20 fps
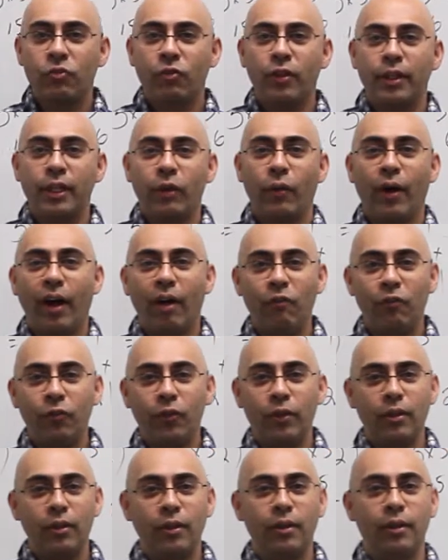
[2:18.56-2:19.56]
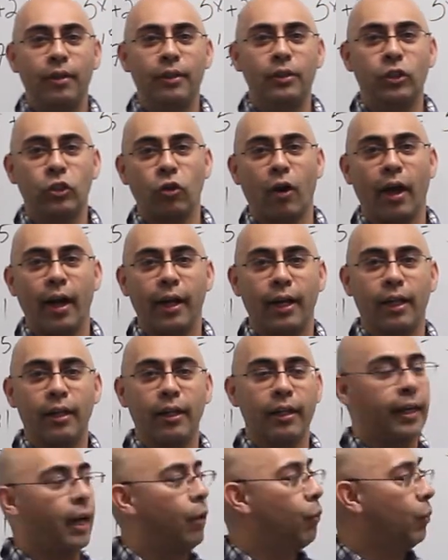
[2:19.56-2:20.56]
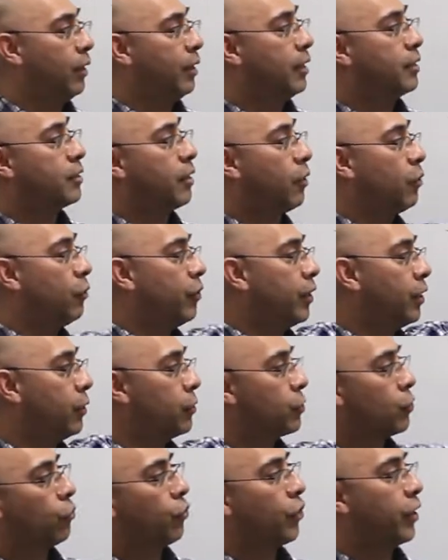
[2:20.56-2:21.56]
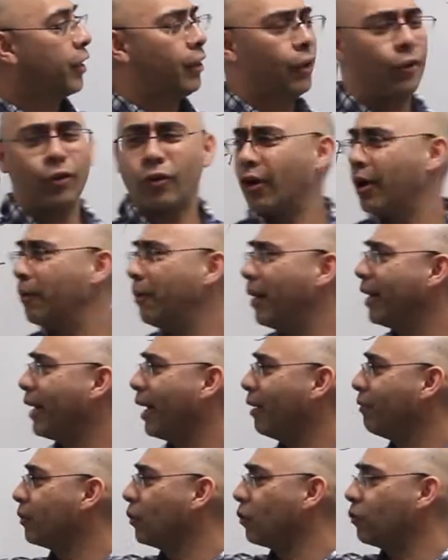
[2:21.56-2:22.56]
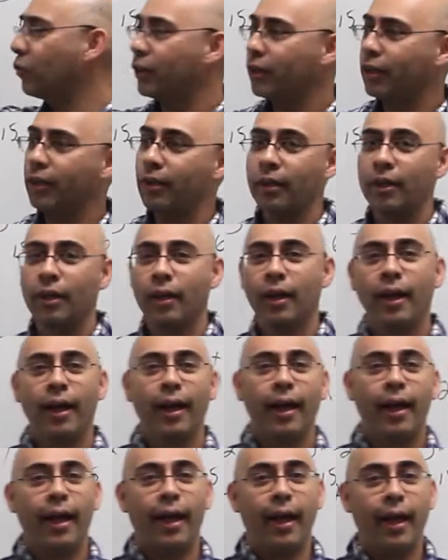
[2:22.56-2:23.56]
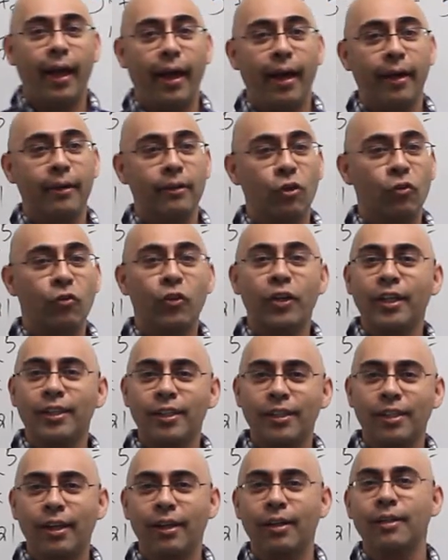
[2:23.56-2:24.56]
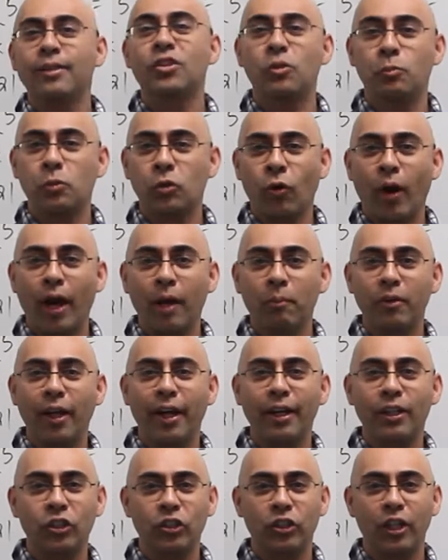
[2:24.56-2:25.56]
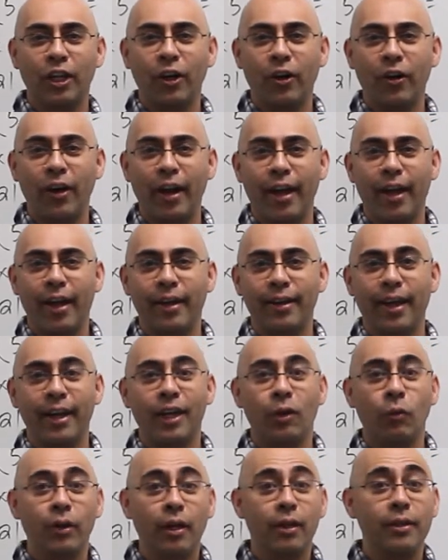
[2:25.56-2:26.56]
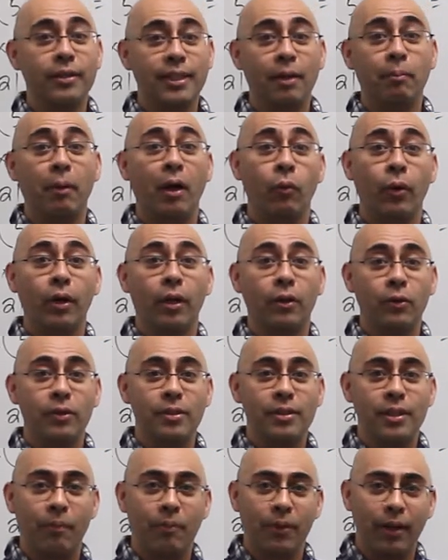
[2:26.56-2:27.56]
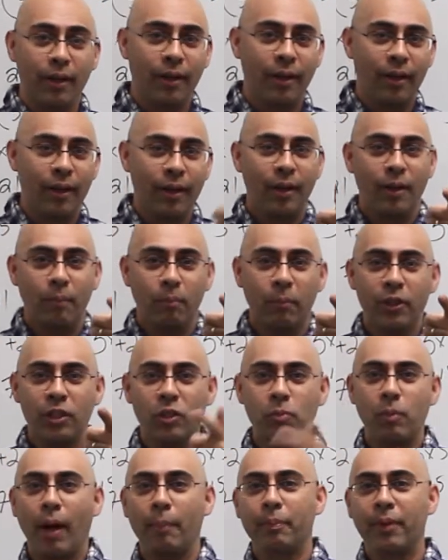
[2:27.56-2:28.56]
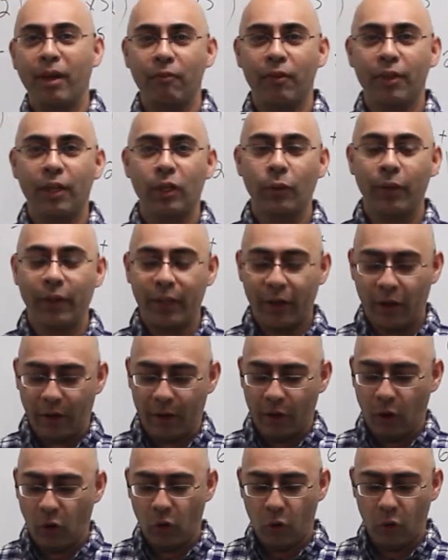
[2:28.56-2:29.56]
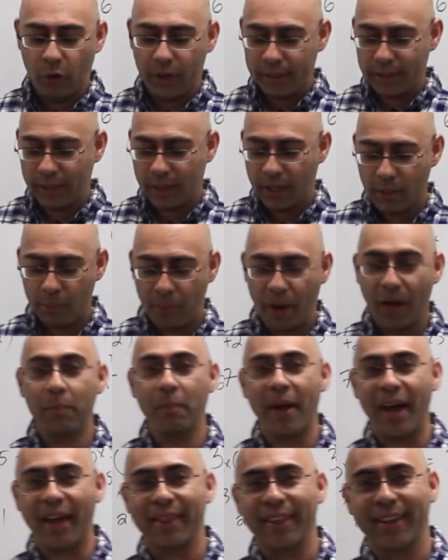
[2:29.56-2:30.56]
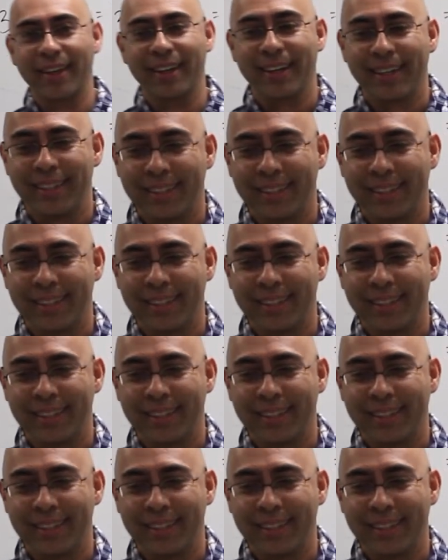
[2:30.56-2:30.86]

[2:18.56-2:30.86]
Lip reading: video helpful, try to click on one of these other videos over here, or I might have it over here. And don't forget to subscribe, like, share, and anyone else that might want to learn something, please pop that video in there and always keep on mathing.